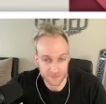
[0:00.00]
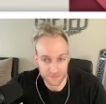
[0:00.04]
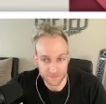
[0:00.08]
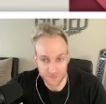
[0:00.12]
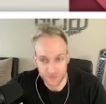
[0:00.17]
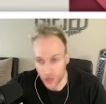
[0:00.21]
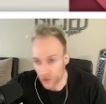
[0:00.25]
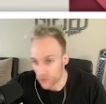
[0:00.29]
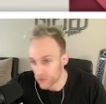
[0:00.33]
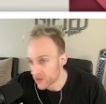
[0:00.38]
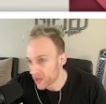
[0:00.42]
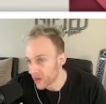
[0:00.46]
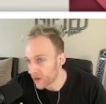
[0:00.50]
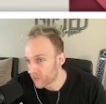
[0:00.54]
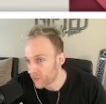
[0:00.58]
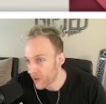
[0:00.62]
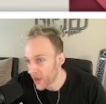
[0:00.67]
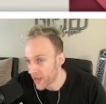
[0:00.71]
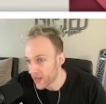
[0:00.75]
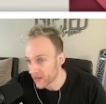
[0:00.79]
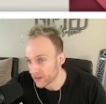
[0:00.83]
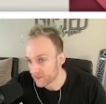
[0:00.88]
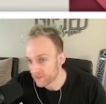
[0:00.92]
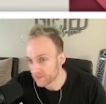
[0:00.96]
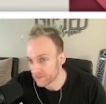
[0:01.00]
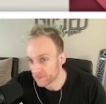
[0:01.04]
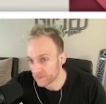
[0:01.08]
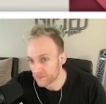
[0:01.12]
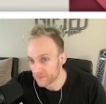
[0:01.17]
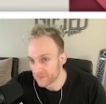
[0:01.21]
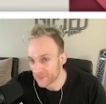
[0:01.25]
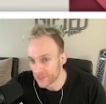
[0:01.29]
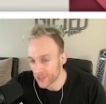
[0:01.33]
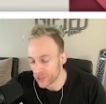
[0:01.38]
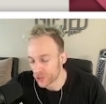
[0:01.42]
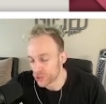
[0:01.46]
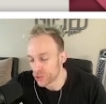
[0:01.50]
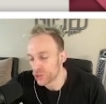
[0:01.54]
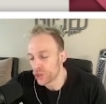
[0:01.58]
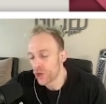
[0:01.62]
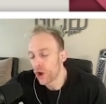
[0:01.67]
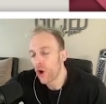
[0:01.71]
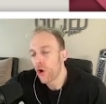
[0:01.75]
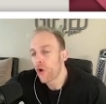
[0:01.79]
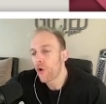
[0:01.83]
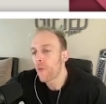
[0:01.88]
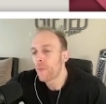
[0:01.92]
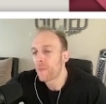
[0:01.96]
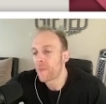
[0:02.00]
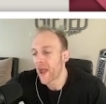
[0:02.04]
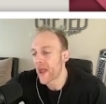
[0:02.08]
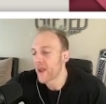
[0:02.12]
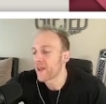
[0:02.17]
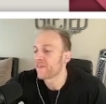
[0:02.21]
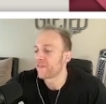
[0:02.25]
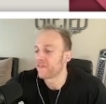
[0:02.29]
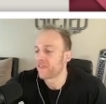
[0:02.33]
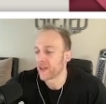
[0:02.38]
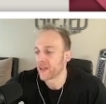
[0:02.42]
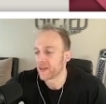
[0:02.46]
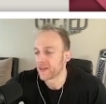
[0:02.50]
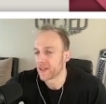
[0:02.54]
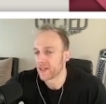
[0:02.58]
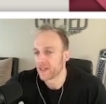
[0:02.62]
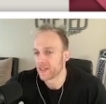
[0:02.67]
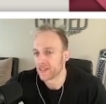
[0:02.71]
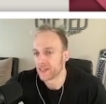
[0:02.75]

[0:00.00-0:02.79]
Don't cut weight. There's no benefit